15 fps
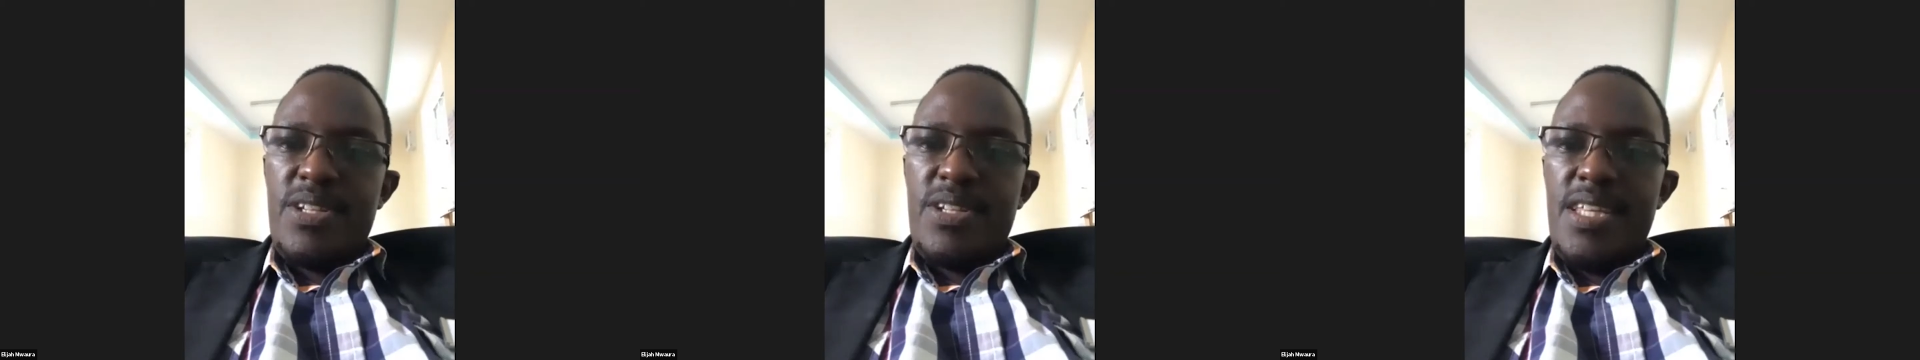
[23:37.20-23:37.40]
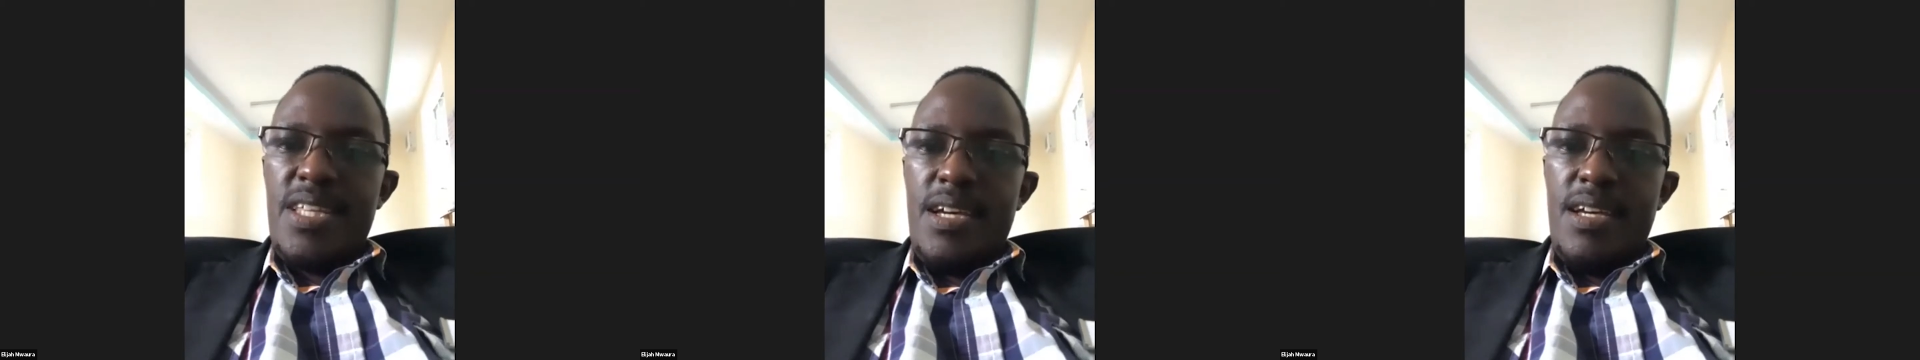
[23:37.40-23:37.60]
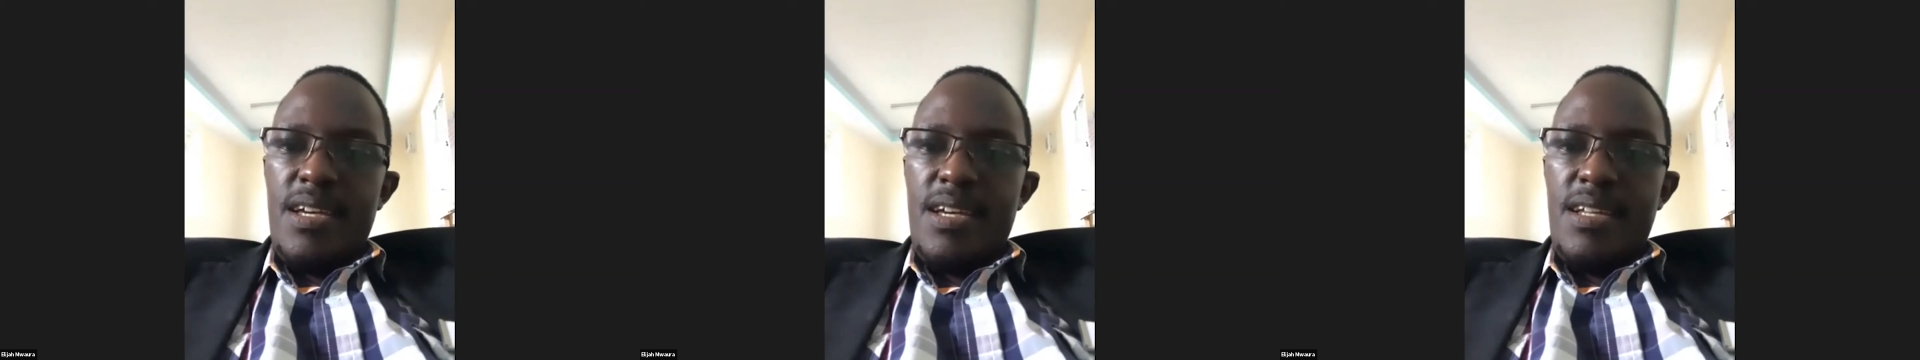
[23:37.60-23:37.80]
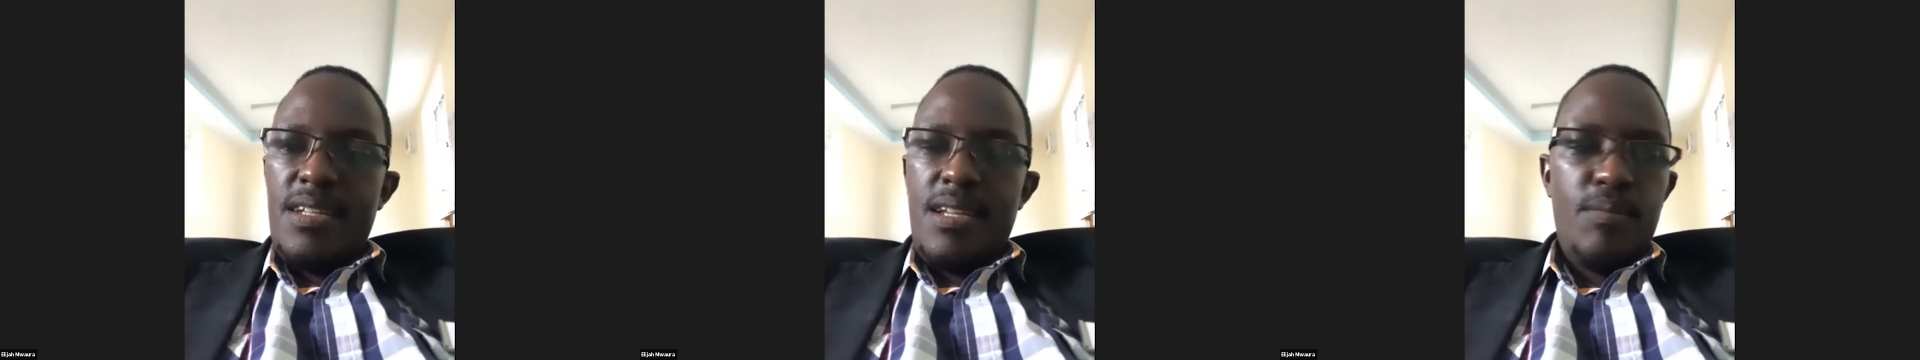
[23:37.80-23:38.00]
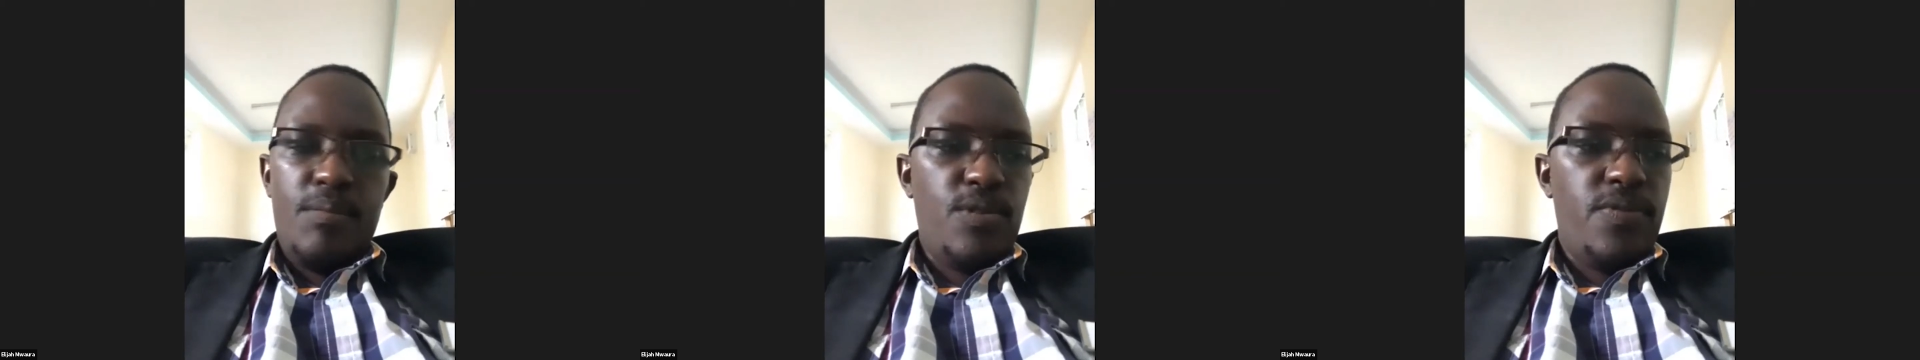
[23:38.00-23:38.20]
in
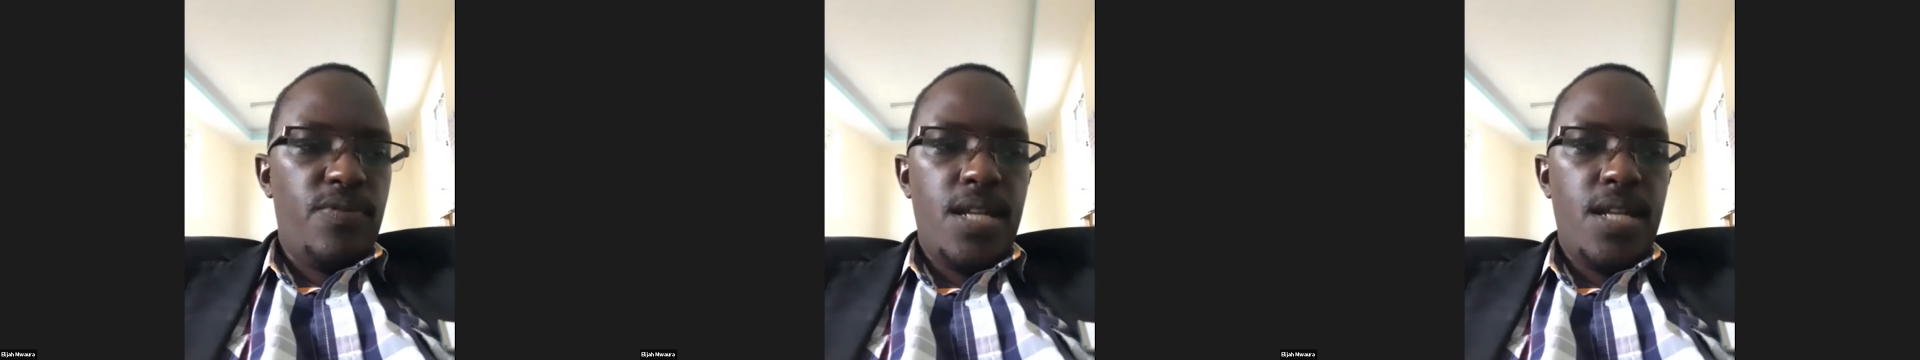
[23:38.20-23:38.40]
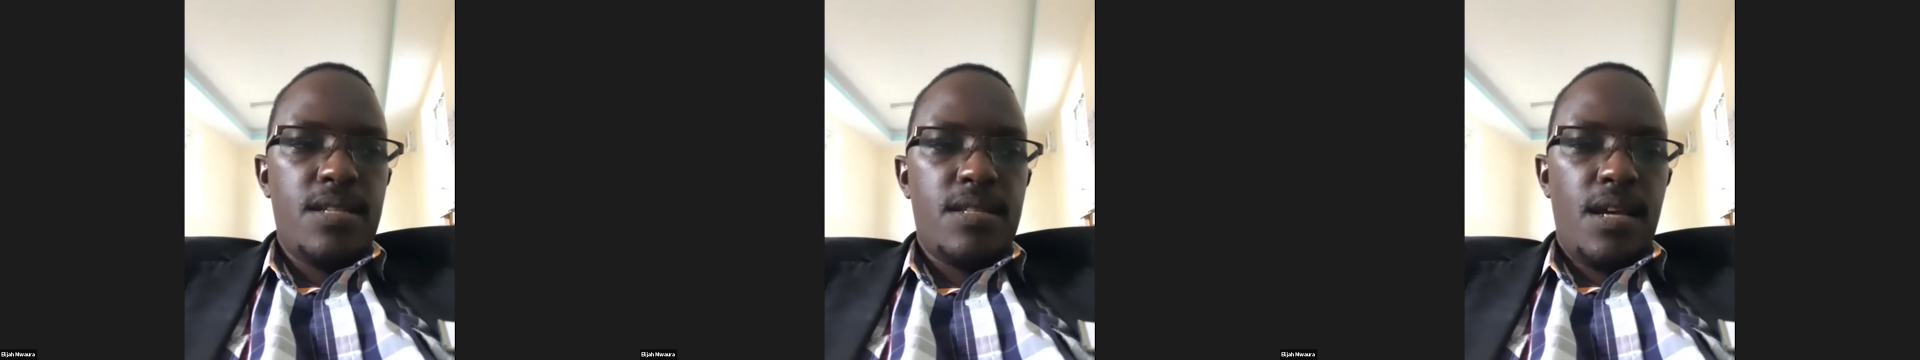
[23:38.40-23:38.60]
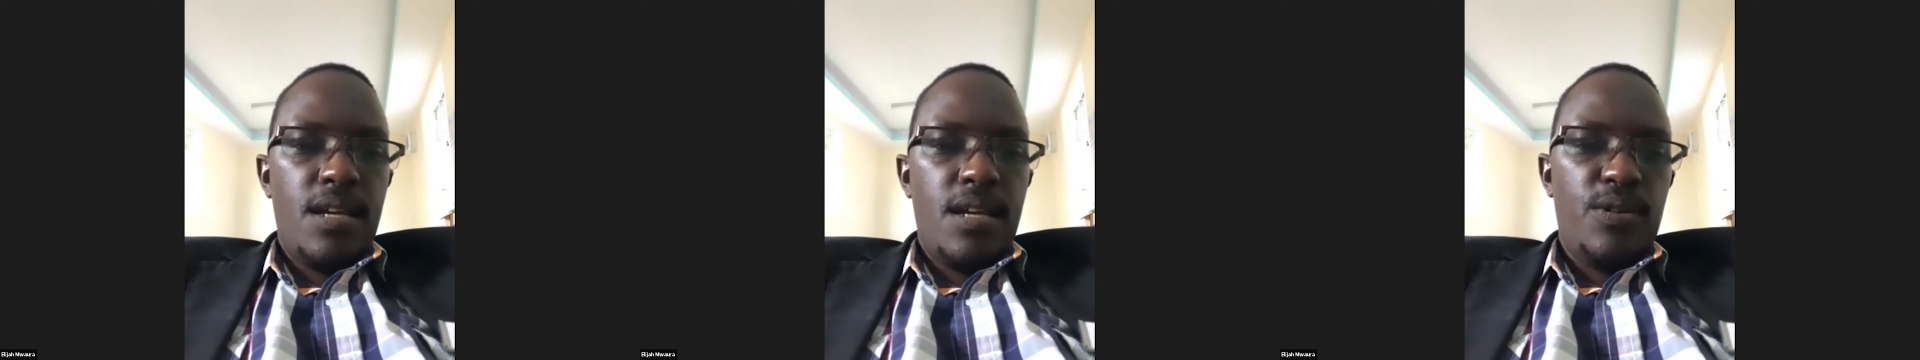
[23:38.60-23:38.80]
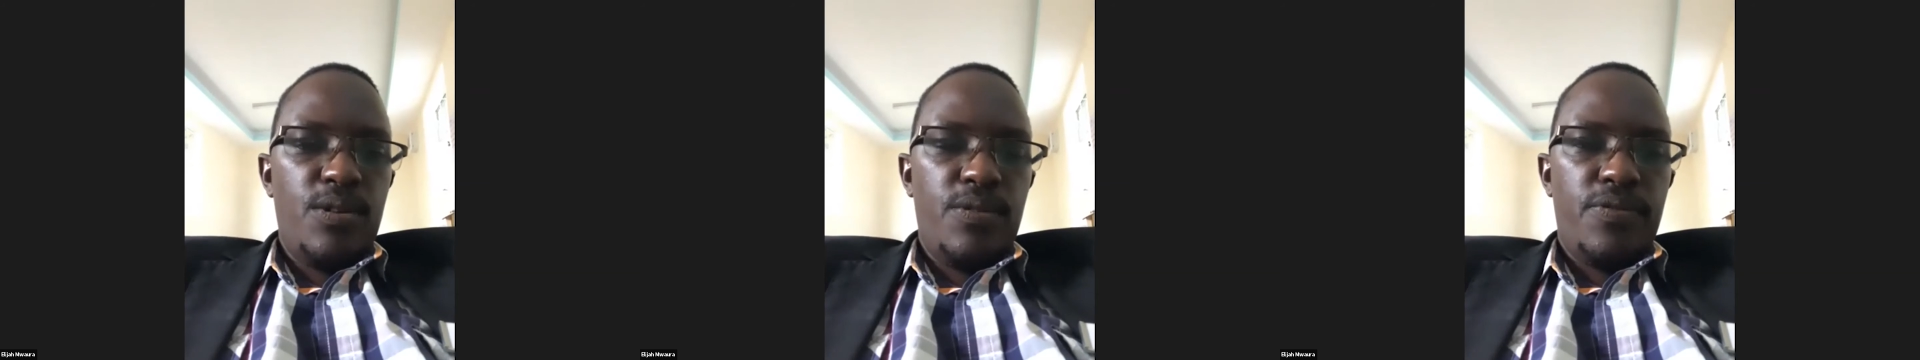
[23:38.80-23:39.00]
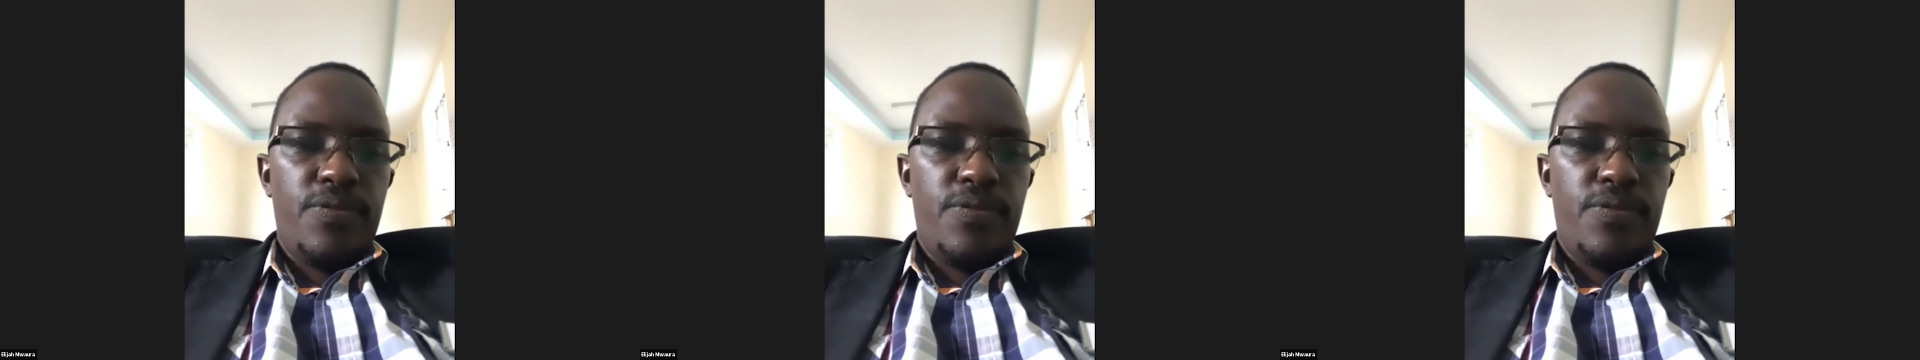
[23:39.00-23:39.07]
terms of that kind of